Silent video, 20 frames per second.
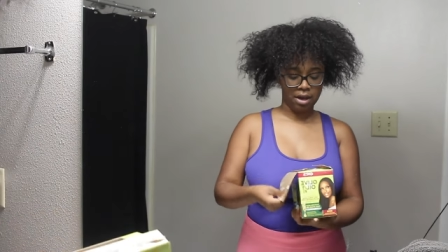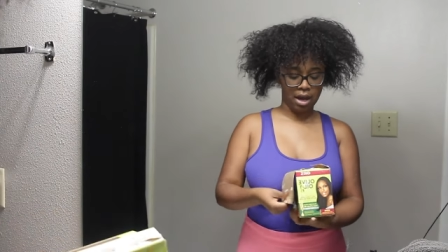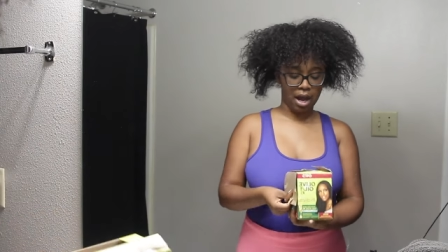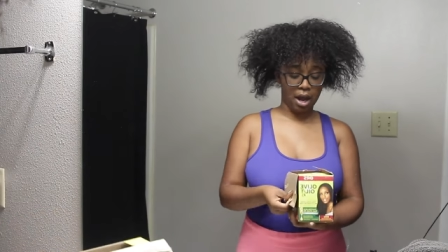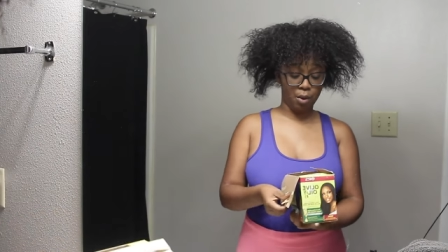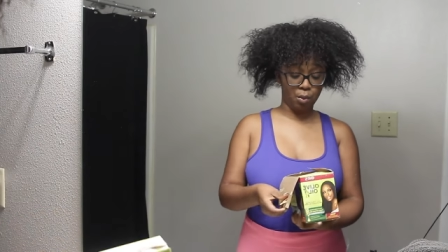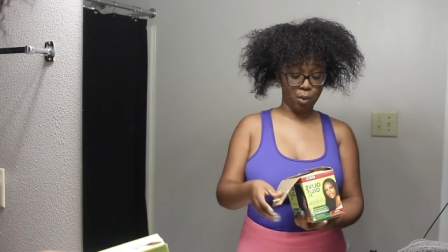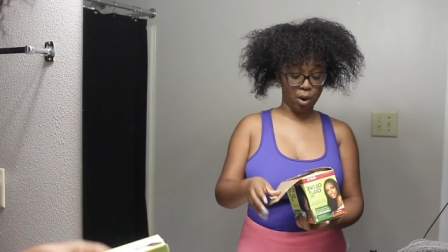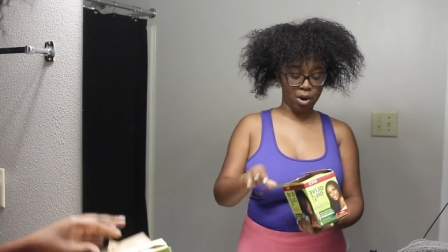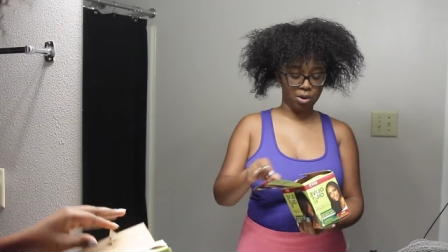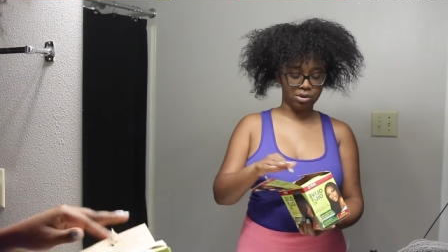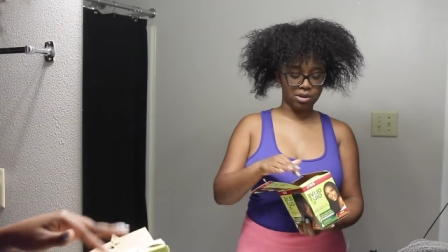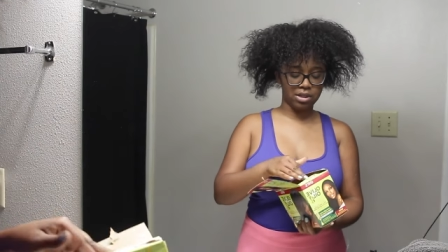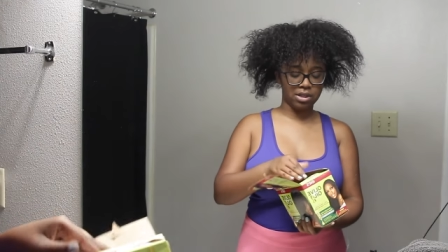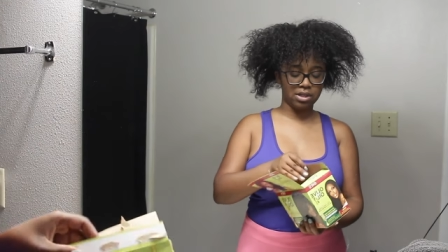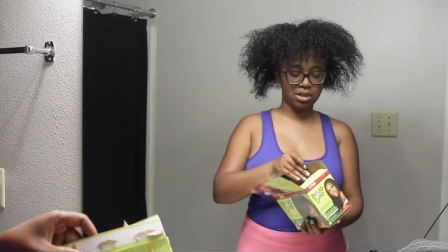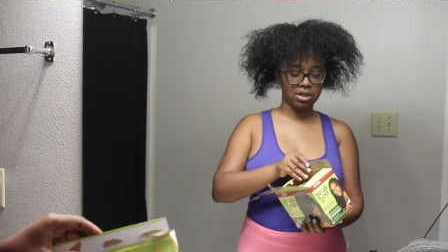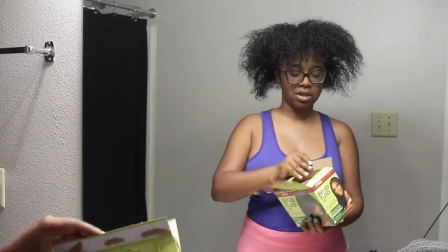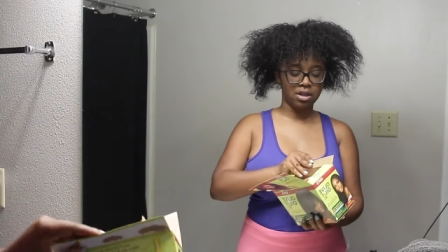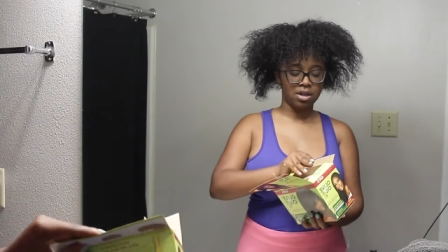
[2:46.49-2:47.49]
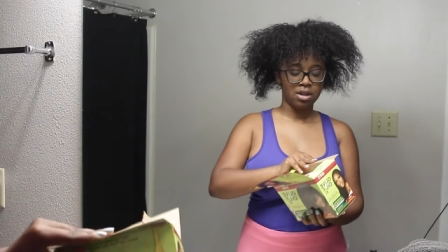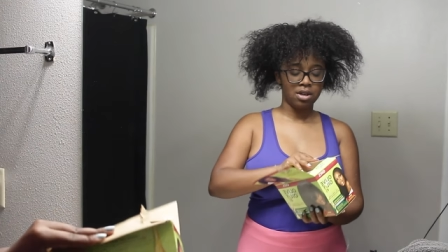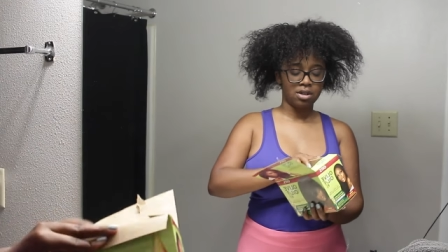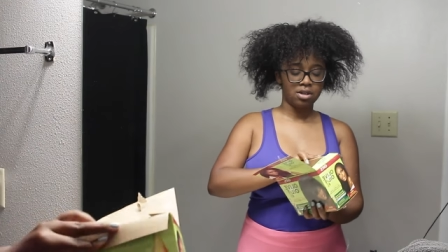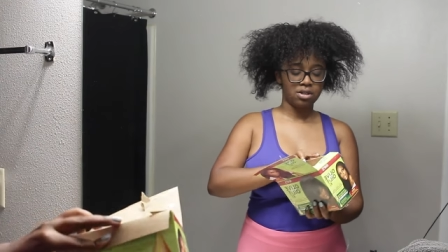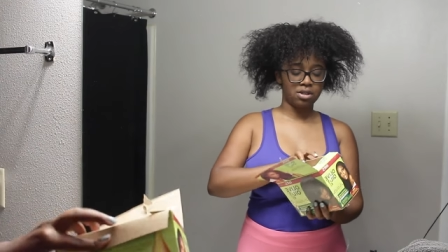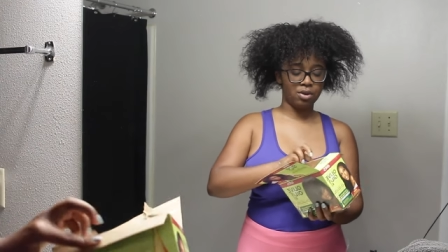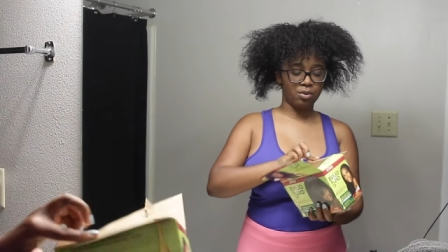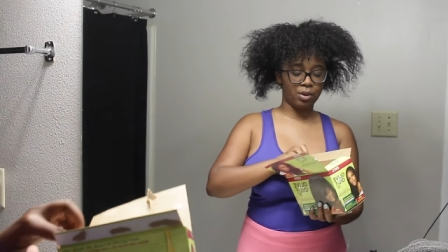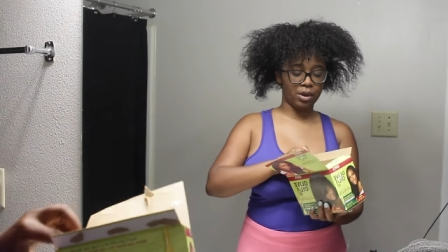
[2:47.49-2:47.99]
i won't
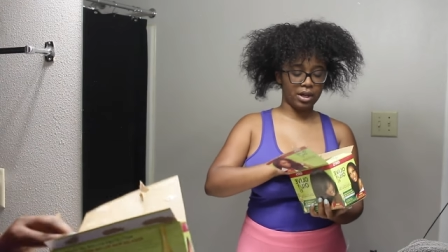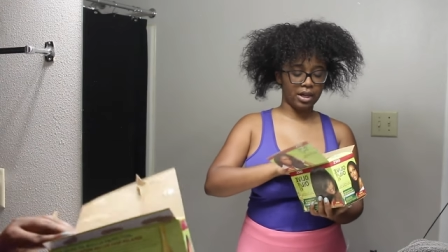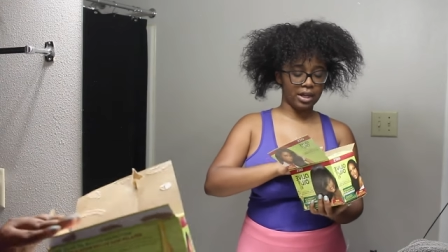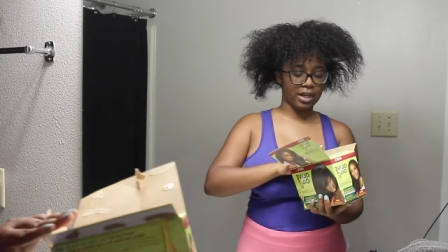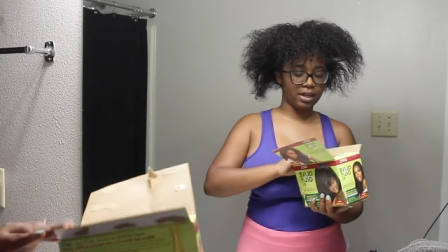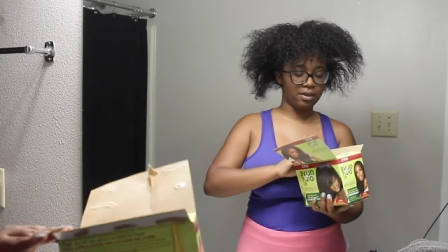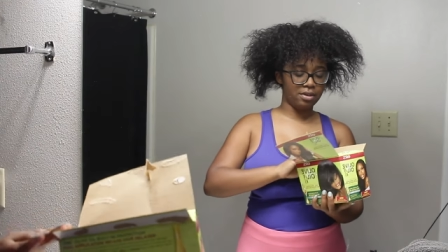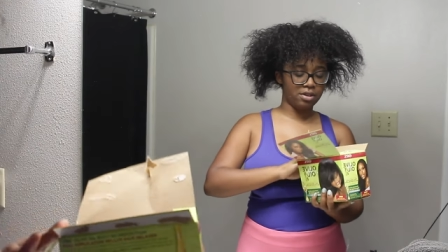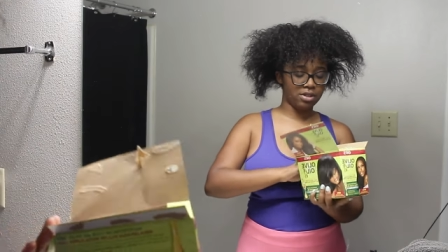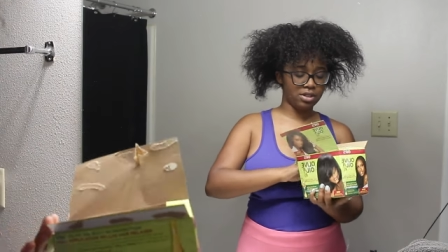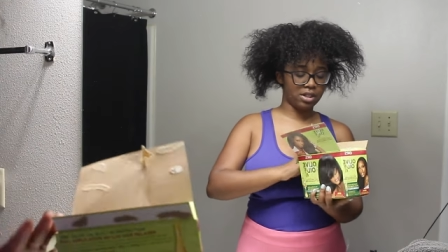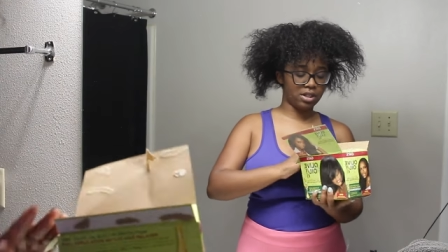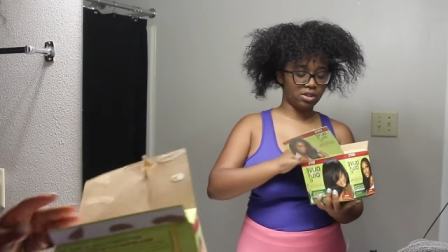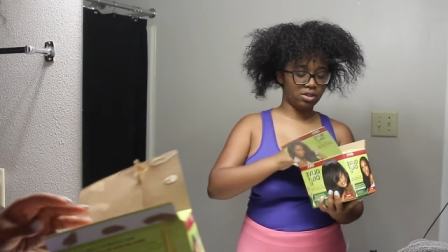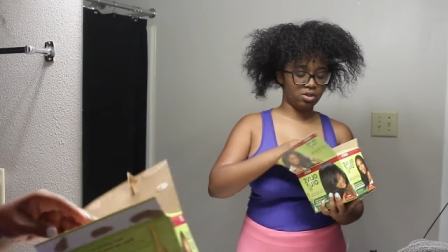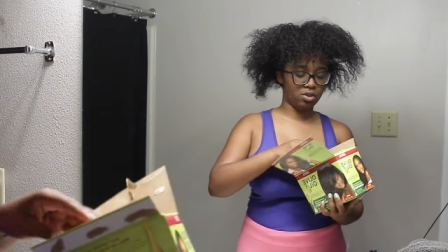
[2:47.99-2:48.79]
so we're going to keep using